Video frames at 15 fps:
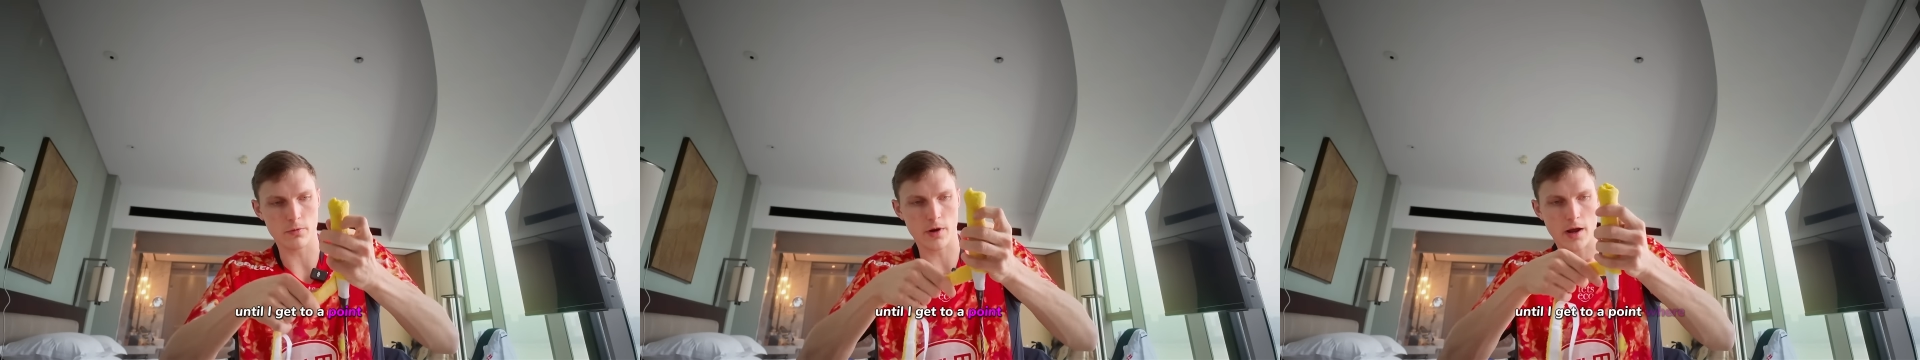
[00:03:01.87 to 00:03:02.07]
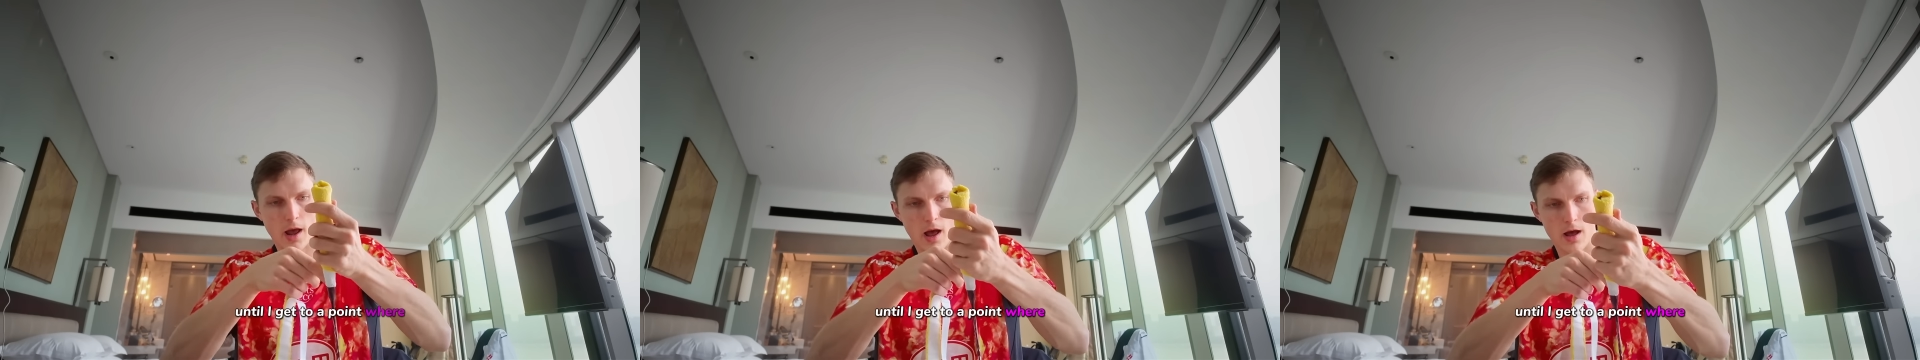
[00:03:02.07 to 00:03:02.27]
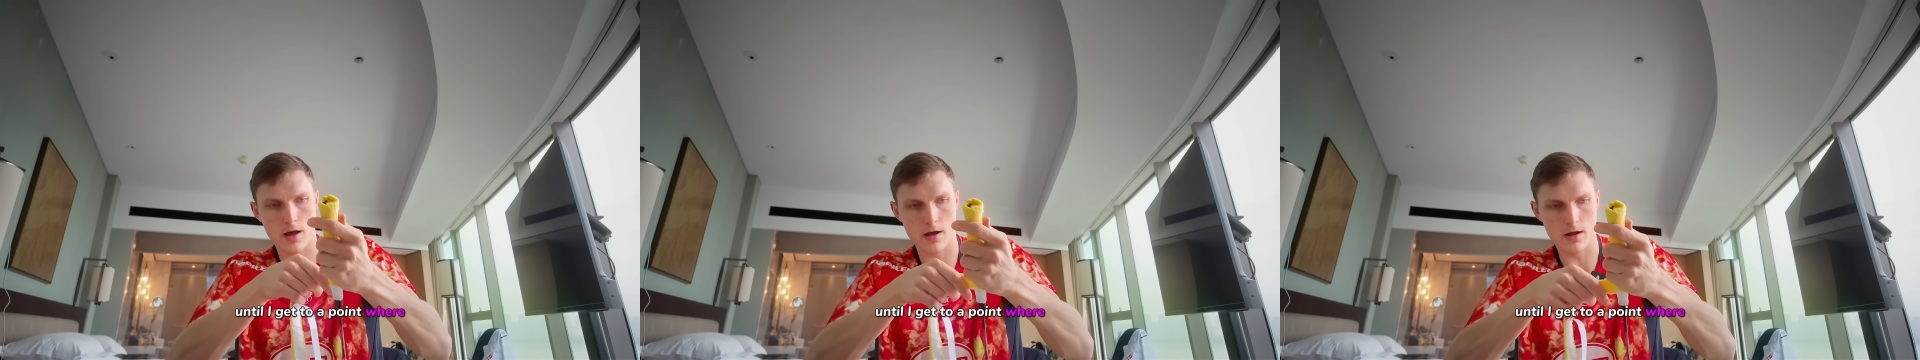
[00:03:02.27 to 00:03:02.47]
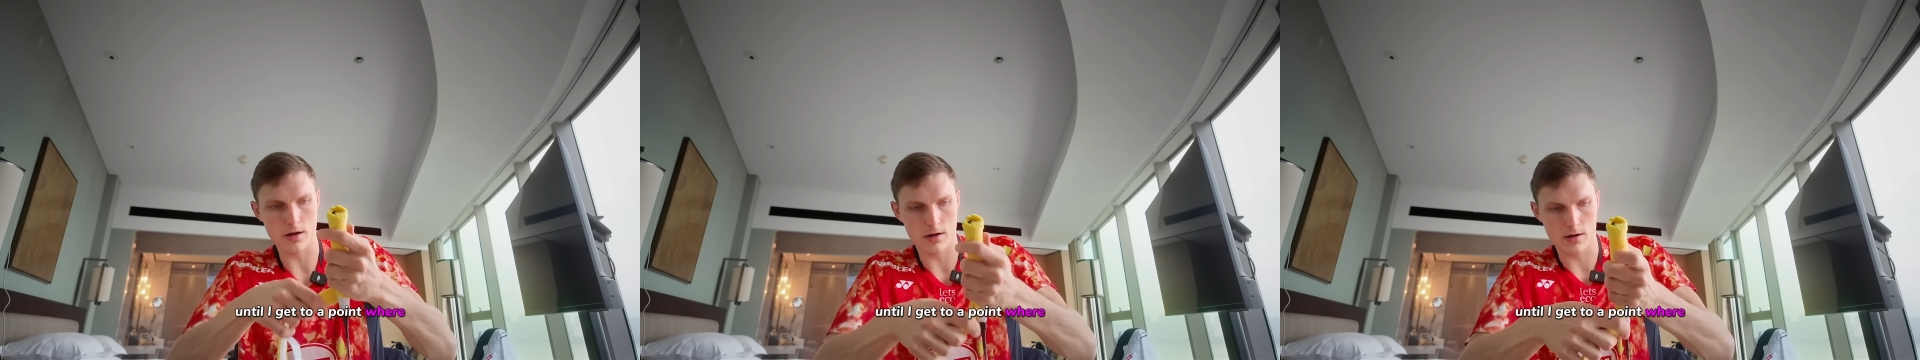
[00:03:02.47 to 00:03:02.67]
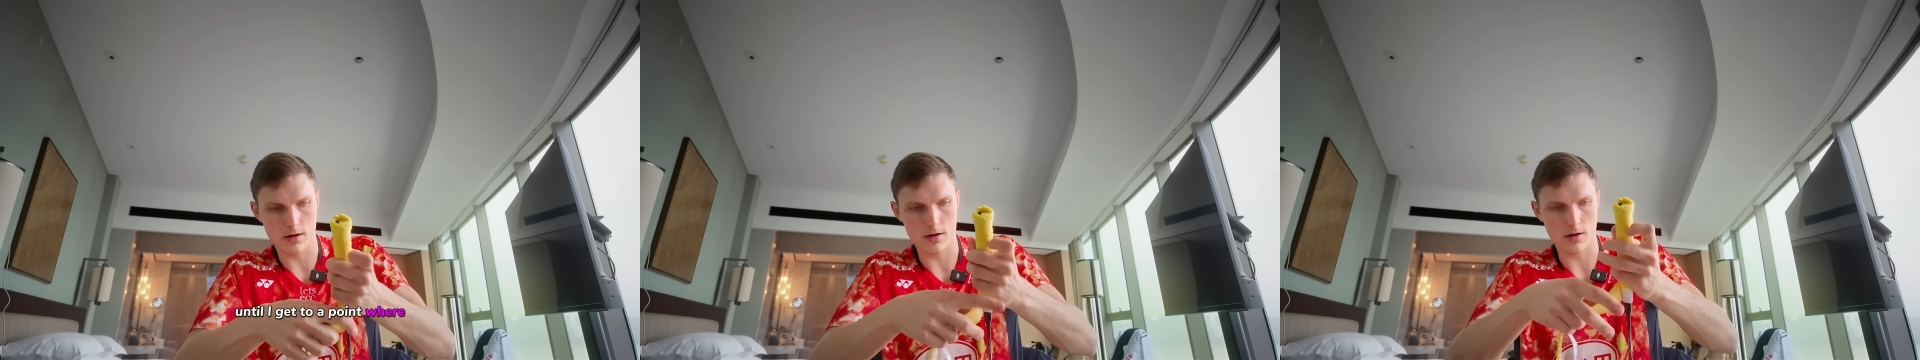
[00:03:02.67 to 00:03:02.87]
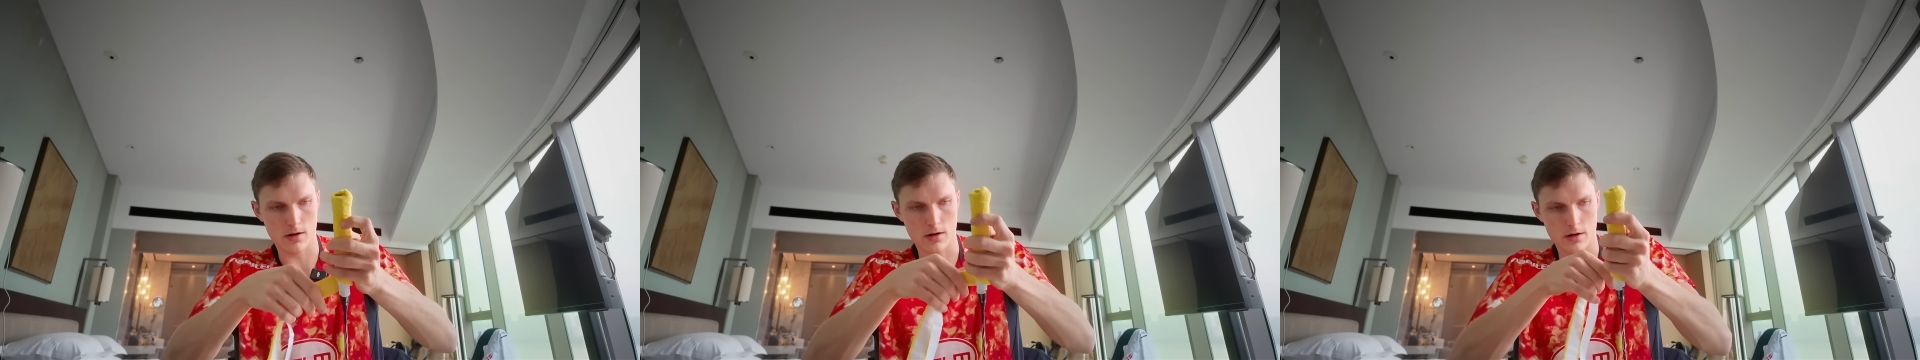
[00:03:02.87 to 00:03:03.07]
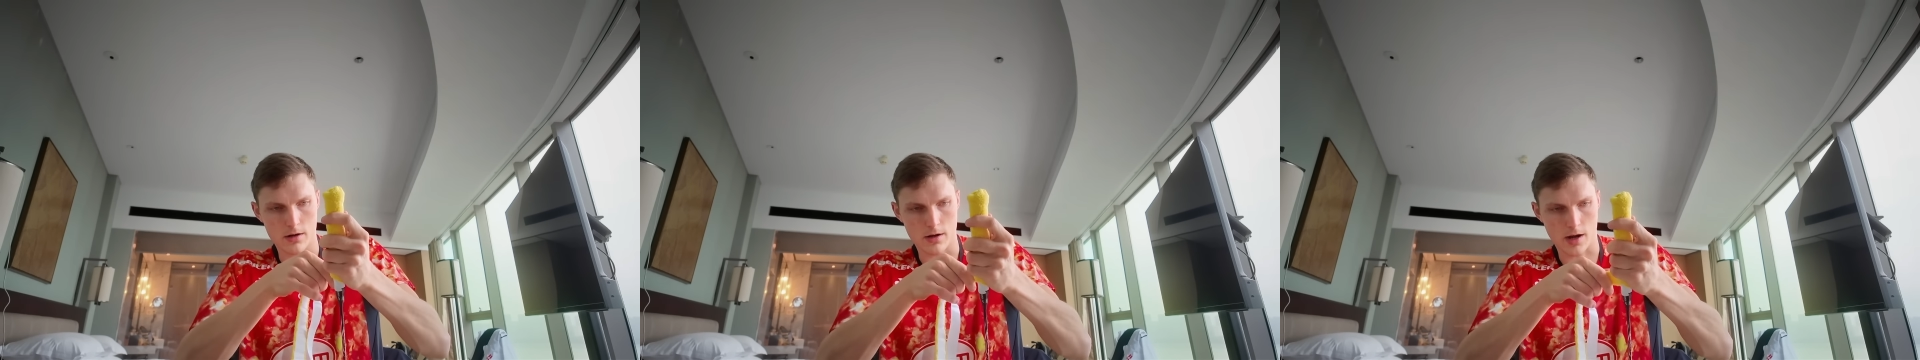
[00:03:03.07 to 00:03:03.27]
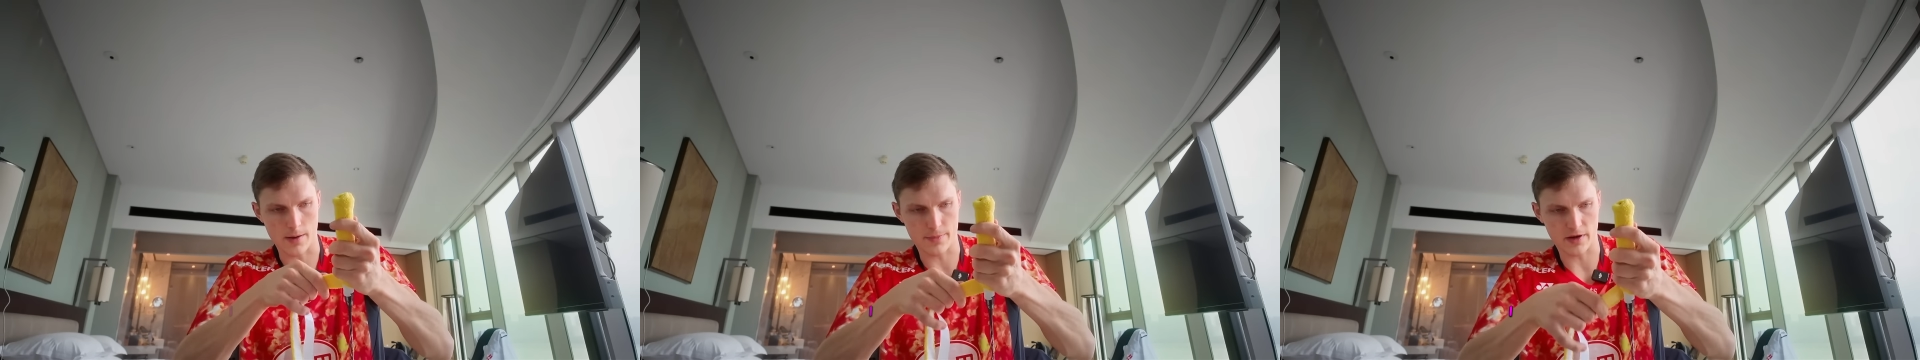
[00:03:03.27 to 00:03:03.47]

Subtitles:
where I